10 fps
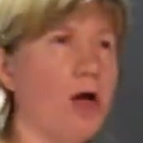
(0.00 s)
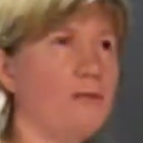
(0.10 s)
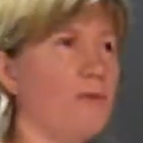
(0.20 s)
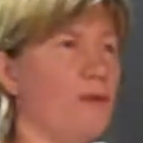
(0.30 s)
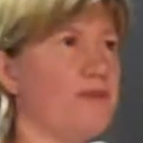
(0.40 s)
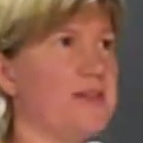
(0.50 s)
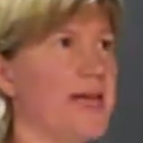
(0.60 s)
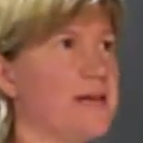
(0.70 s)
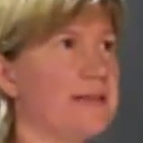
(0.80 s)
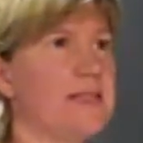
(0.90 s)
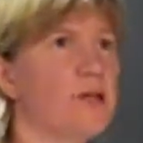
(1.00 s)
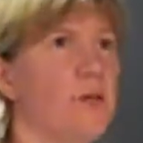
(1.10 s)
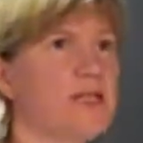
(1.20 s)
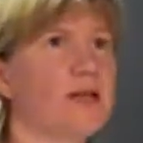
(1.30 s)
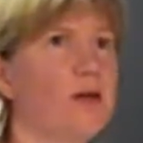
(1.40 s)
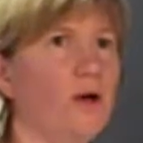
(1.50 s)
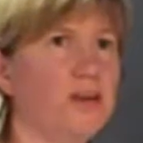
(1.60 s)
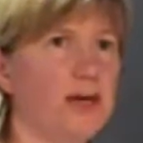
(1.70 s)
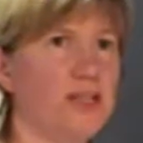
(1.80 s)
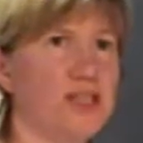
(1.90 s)
that we have a tendency to wait until all
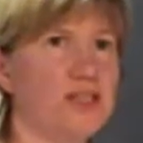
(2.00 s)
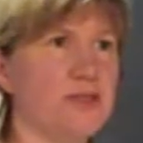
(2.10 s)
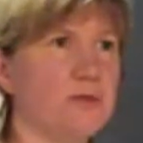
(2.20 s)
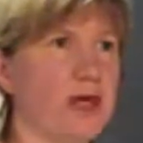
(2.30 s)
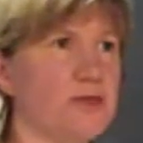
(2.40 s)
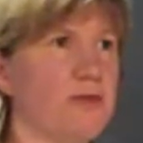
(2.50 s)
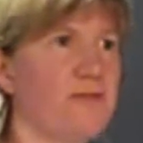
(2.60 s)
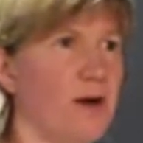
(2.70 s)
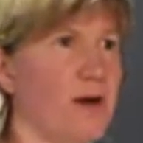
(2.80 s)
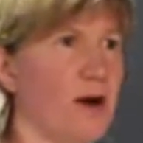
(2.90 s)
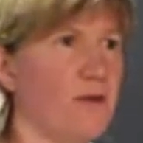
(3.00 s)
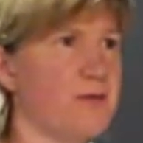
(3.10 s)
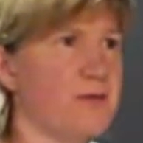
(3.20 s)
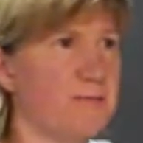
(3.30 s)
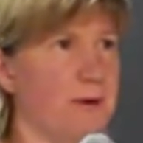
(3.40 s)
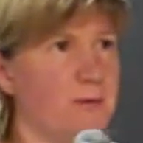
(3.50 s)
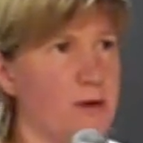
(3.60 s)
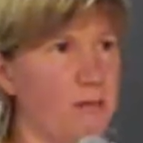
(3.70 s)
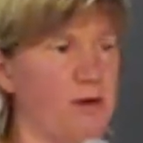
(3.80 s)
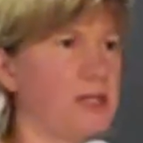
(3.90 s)
the conditions are right. We're very nervous about
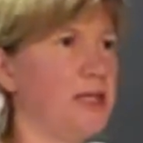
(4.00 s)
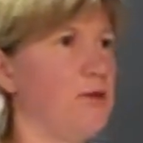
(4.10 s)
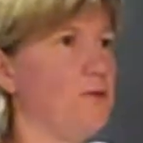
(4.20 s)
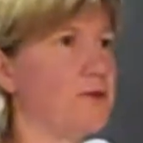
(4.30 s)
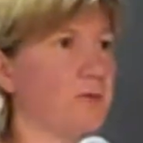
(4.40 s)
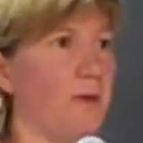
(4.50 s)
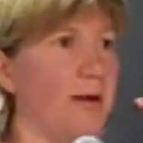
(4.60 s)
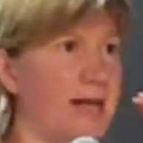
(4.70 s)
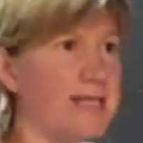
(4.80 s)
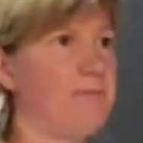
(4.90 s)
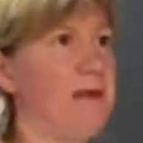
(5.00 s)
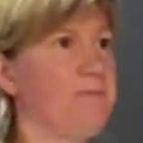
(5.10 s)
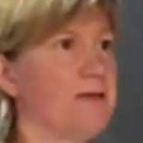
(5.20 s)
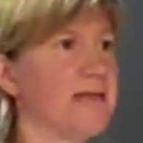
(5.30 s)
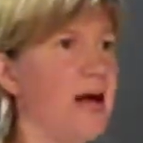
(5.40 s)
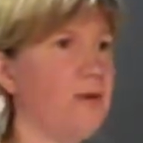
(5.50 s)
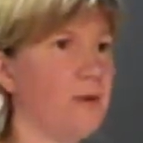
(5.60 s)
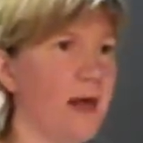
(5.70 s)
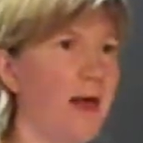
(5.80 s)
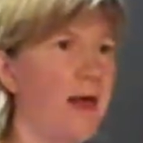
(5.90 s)
being ridiculed or about letting people
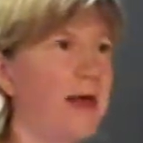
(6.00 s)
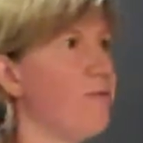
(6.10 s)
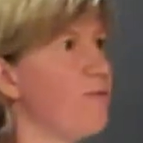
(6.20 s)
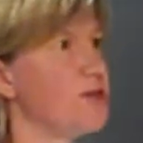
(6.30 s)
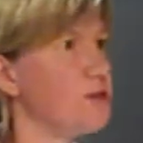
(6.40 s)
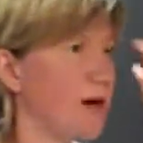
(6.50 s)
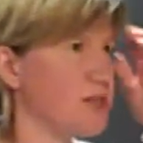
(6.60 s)
down if we try